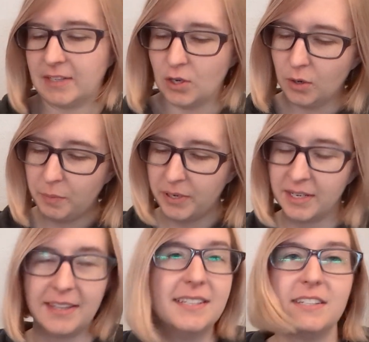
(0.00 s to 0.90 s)
Nope.
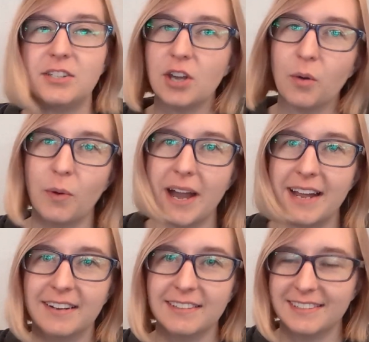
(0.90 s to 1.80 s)
This is so
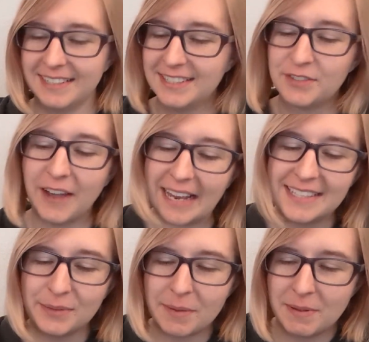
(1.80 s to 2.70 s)
wild. This is, I
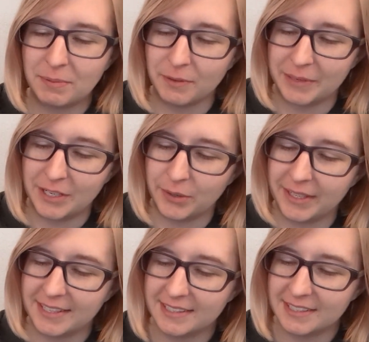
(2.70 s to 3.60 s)
see why people have been
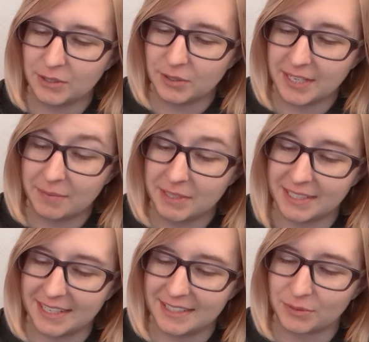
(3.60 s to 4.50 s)
doing this this whole time, because
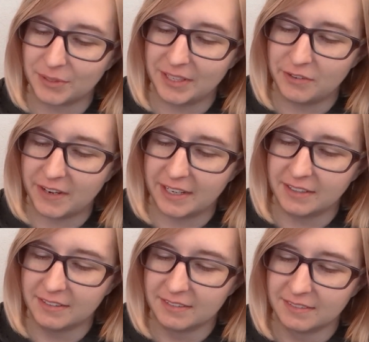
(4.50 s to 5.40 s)
it is really
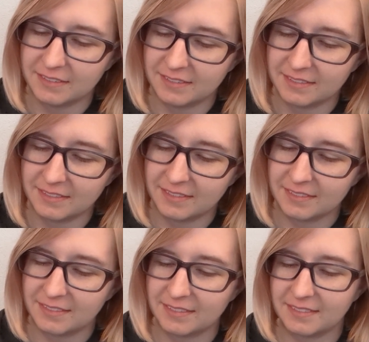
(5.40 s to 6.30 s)
fun.
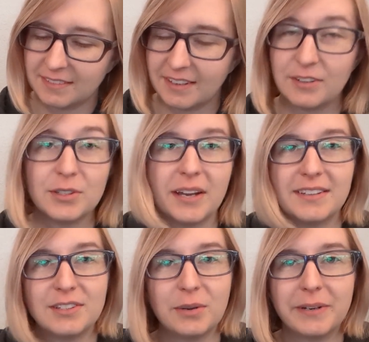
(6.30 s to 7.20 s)
Also,
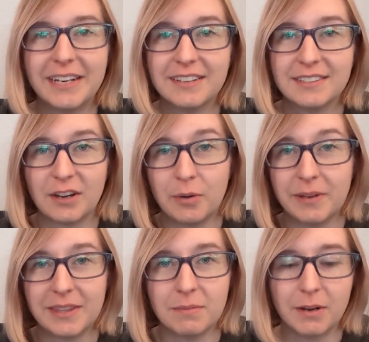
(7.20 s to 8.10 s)
there's nobody else home
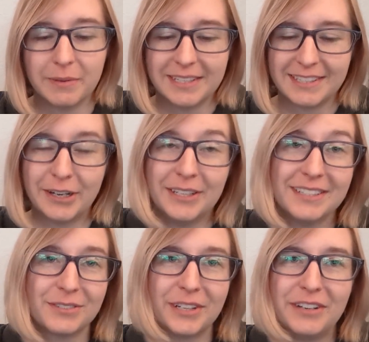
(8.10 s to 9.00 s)
at the moment, so this
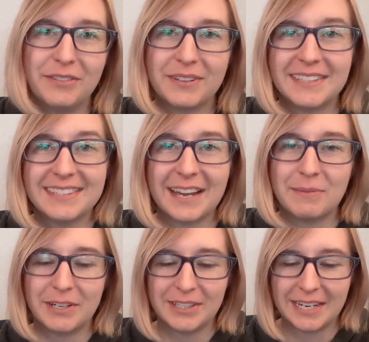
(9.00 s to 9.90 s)
is really, this is how I'm
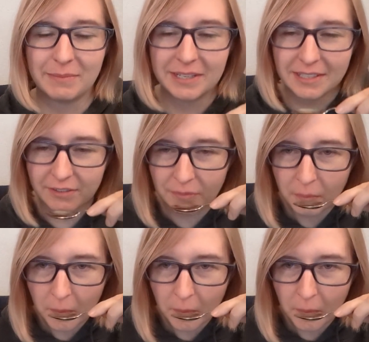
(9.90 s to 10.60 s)
entertaining myself.